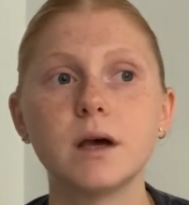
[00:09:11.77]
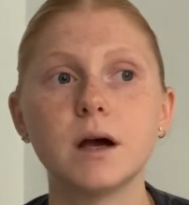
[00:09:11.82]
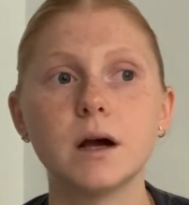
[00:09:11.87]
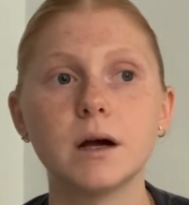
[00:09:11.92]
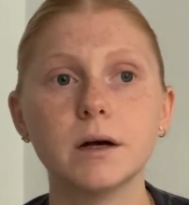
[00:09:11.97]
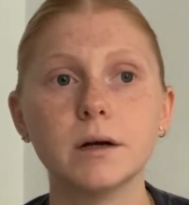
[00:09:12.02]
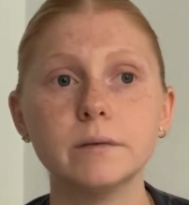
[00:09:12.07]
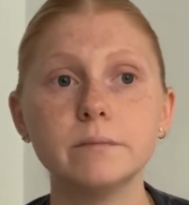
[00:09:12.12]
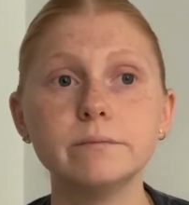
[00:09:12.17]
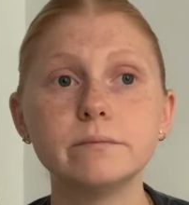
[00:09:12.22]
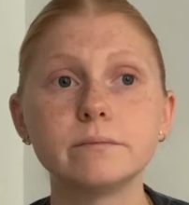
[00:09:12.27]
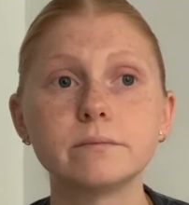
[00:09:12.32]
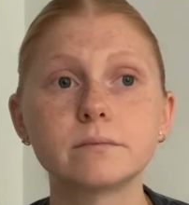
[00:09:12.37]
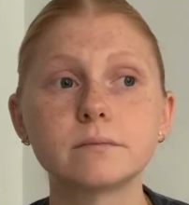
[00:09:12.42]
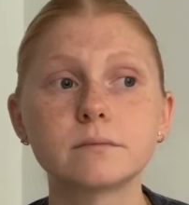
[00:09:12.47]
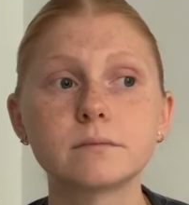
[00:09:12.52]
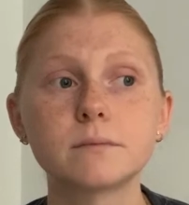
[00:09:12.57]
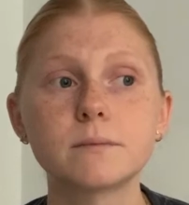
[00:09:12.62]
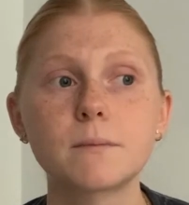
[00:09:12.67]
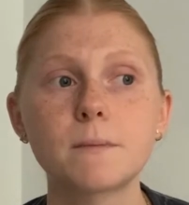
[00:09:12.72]
Um,
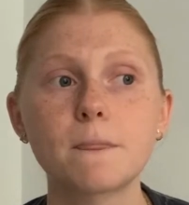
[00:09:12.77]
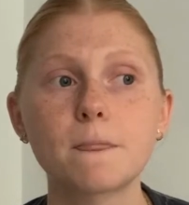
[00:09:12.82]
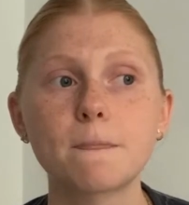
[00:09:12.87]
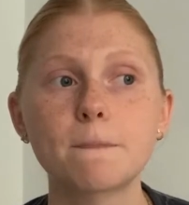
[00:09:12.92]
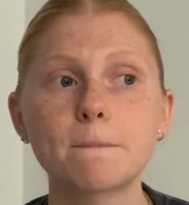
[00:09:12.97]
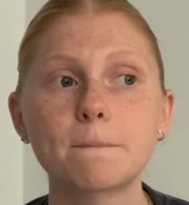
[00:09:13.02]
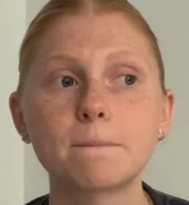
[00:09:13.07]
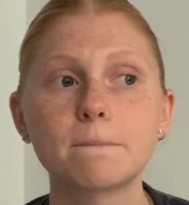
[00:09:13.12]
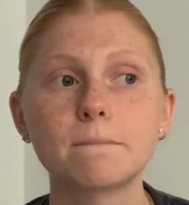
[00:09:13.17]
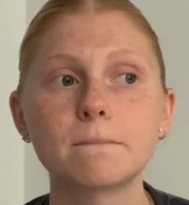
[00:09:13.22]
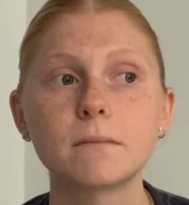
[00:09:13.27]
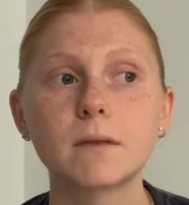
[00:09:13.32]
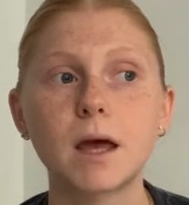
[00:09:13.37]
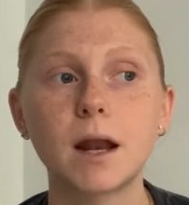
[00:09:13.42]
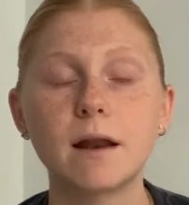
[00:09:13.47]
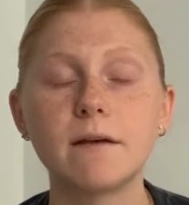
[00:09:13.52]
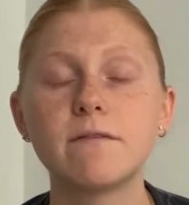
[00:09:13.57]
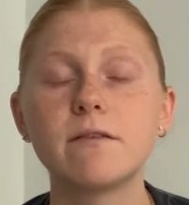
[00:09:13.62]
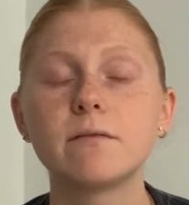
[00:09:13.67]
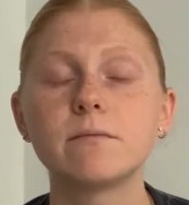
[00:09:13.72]

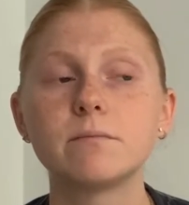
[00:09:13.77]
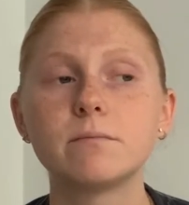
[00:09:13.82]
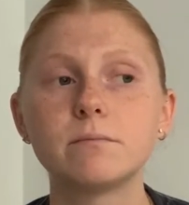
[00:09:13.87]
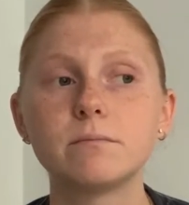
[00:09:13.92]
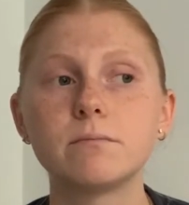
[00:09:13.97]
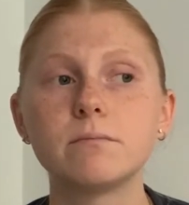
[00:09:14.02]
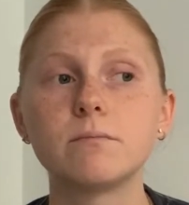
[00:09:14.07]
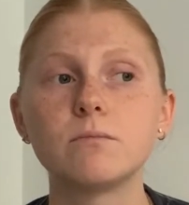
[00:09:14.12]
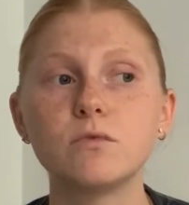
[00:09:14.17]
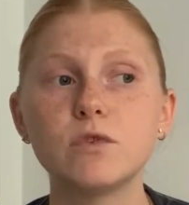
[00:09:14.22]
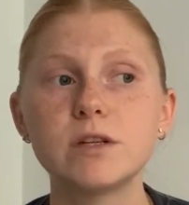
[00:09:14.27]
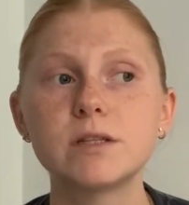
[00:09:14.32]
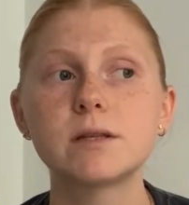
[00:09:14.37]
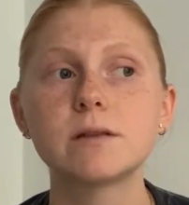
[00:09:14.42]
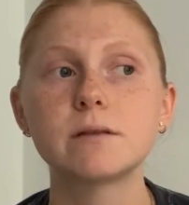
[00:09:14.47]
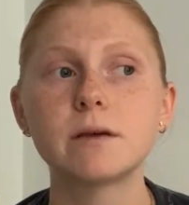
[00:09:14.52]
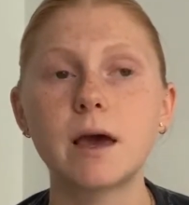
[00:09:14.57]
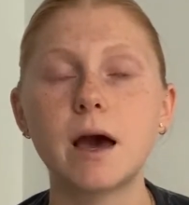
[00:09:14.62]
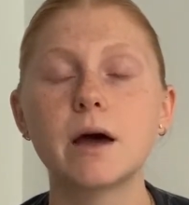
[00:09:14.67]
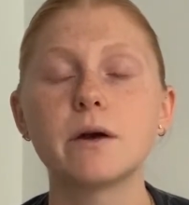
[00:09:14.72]
and I've
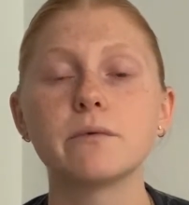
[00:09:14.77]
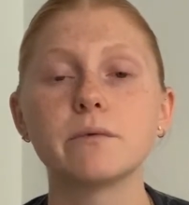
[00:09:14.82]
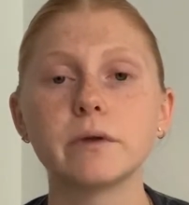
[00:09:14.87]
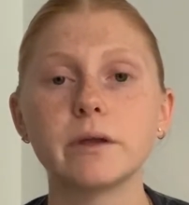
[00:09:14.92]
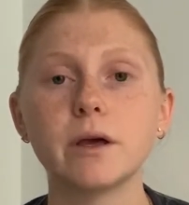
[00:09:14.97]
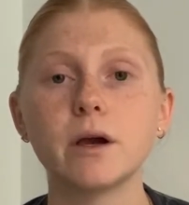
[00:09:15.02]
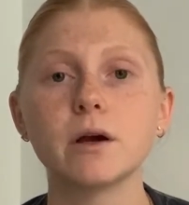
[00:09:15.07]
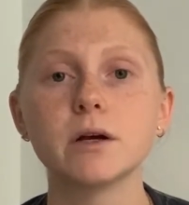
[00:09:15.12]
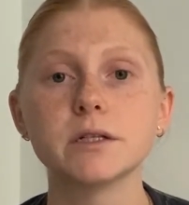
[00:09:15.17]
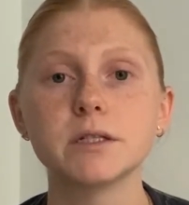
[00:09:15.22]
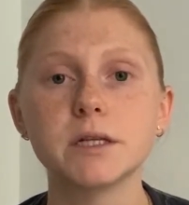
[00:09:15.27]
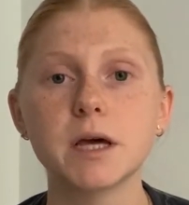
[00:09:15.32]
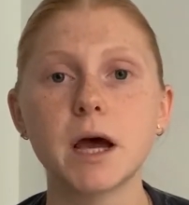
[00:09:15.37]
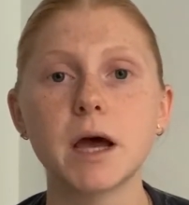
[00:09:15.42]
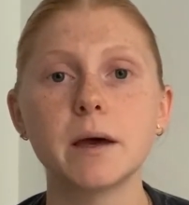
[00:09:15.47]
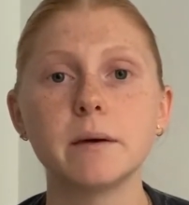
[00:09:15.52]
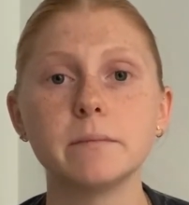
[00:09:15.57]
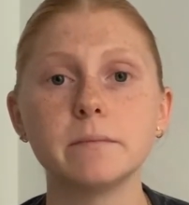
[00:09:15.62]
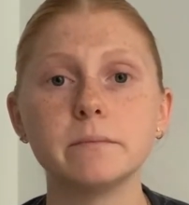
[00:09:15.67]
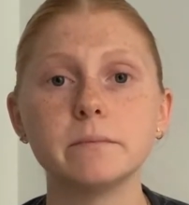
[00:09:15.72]
recently had a really hard
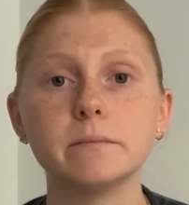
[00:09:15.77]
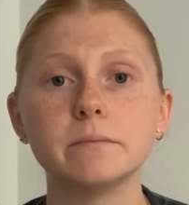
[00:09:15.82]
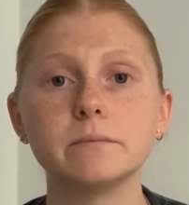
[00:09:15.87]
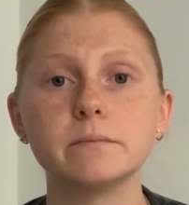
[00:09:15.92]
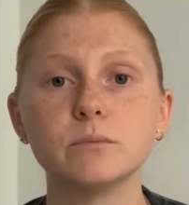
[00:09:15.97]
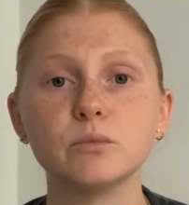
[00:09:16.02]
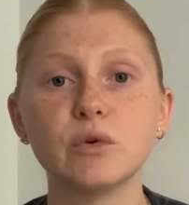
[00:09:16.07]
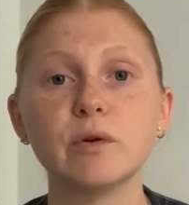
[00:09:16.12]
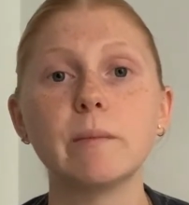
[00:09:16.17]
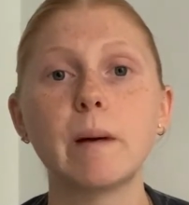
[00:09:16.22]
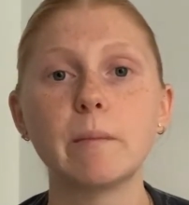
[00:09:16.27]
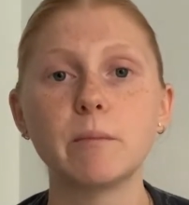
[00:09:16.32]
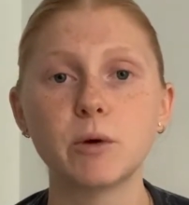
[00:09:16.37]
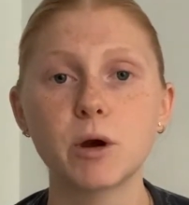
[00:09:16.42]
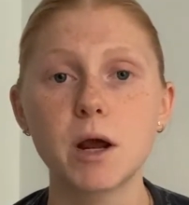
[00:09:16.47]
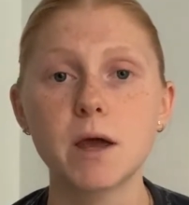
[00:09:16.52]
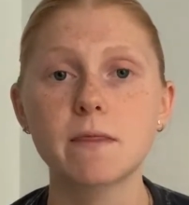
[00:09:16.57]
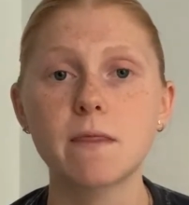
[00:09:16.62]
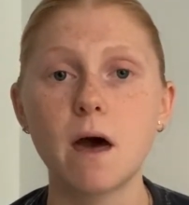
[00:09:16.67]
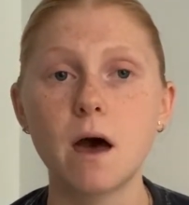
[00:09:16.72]
time
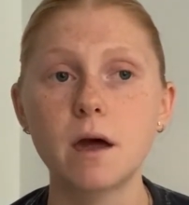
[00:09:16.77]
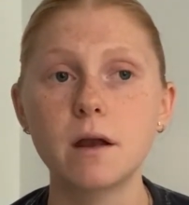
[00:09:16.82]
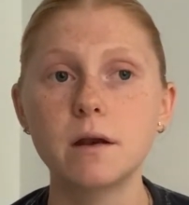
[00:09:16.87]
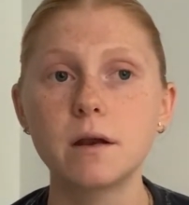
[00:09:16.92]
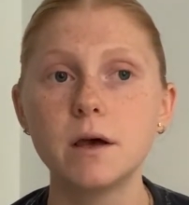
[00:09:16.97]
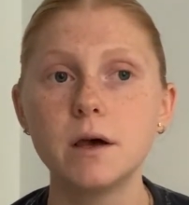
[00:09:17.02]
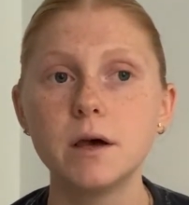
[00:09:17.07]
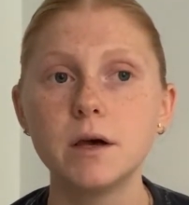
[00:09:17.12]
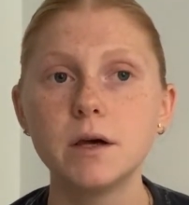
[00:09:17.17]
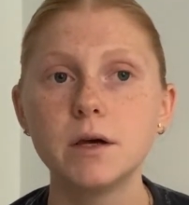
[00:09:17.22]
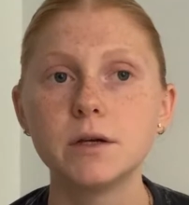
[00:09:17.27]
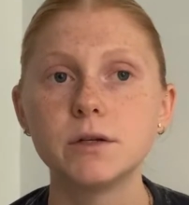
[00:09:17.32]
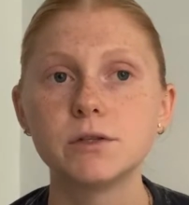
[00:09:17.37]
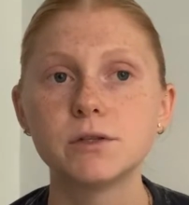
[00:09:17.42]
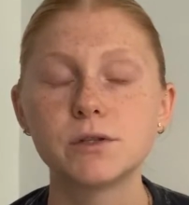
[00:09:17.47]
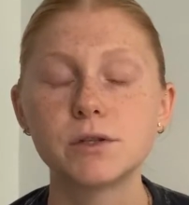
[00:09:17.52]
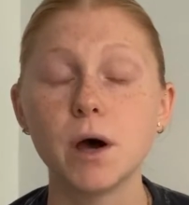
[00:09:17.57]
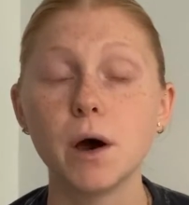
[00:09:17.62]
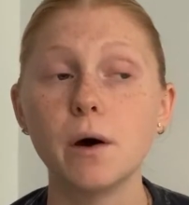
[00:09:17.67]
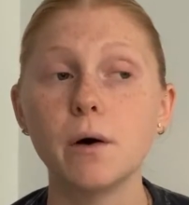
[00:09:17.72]
remembering that.
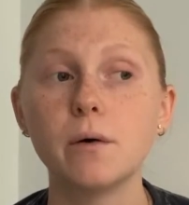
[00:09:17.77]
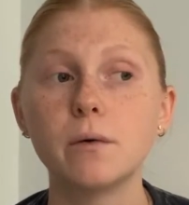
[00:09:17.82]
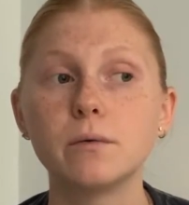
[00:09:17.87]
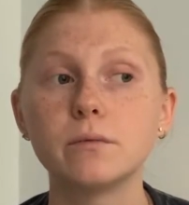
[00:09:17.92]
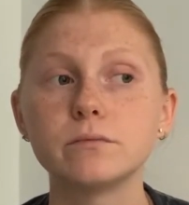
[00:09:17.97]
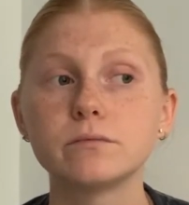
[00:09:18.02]
So